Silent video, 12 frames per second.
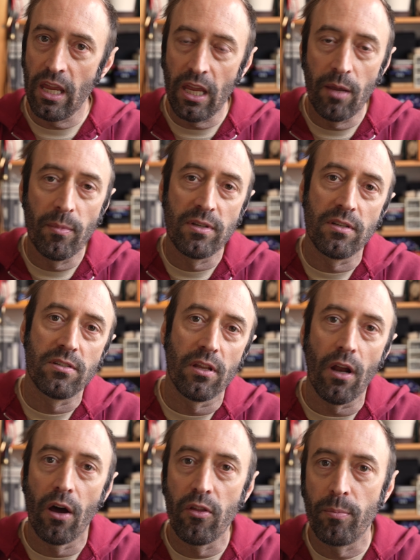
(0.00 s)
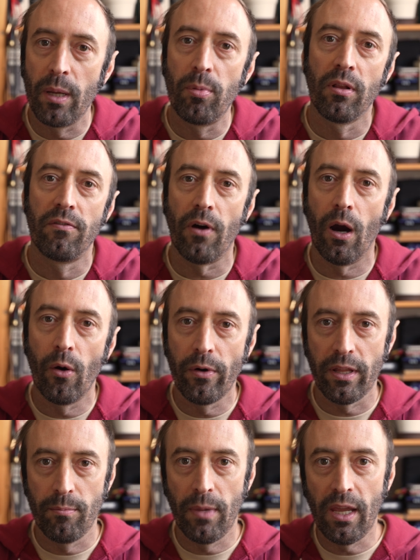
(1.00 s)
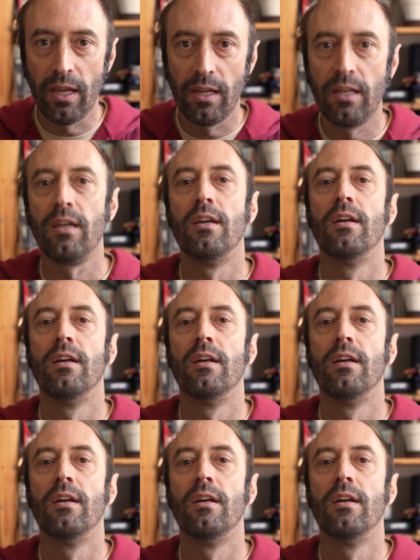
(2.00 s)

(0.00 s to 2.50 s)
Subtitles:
images that other people have already made?